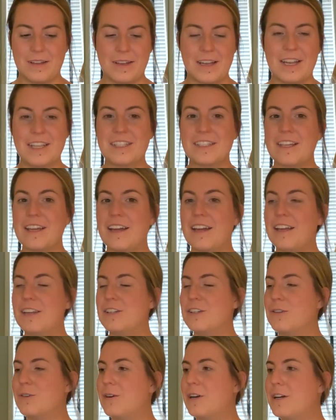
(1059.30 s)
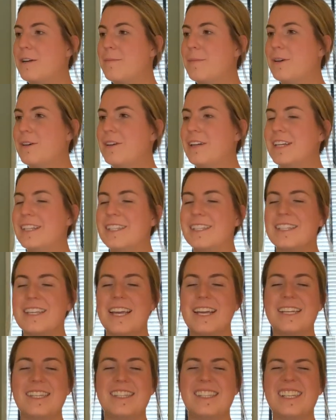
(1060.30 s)
It's enjoyable, it's
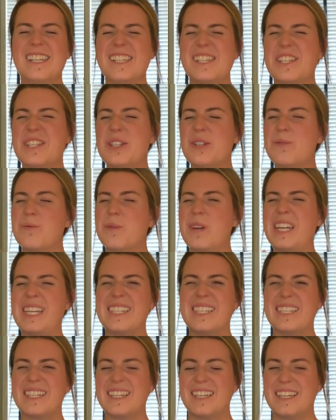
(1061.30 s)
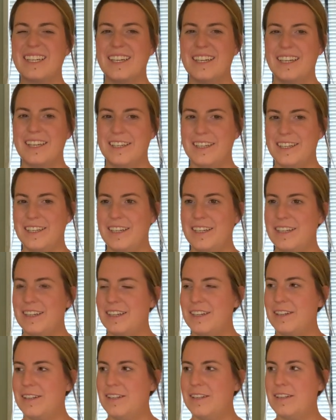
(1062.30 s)
tasty, it's sweet.
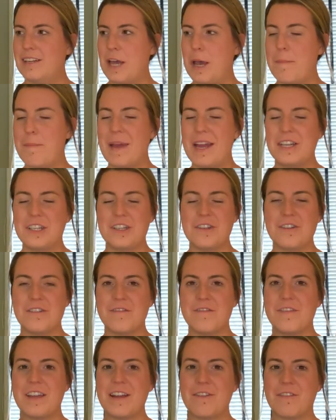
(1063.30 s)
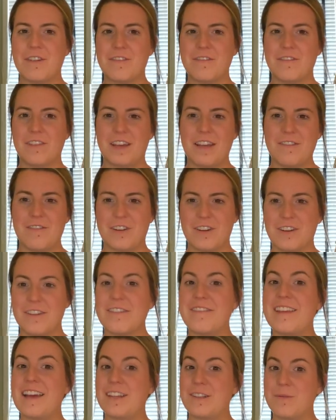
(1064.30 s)
Imagine your favorite flavor.
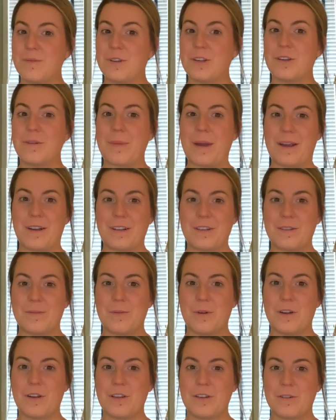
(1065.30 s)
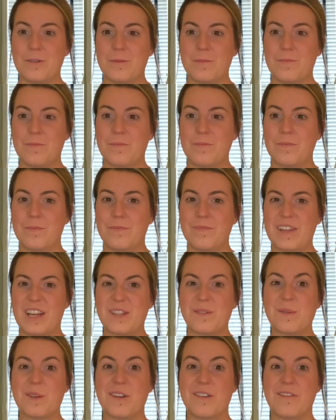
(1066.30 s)
That's what your parents brought you.
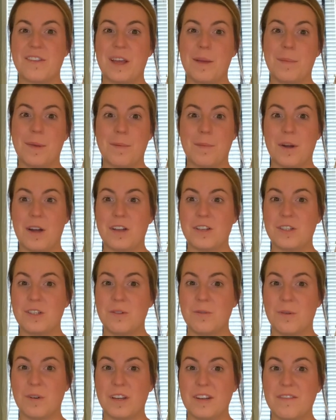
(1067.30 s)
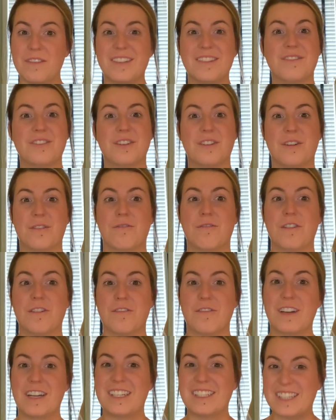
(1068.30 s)
That's what your family brought you, or even if you're there with your
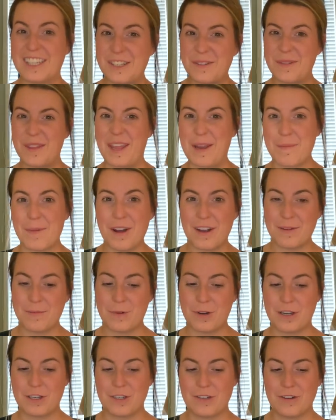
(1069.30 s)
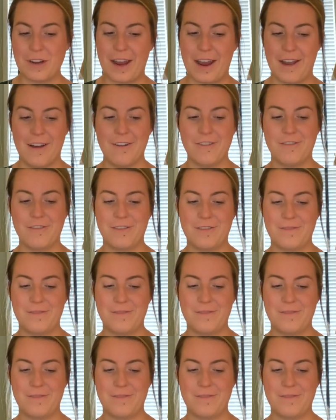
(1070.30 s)
friends, that's what they brought you to have.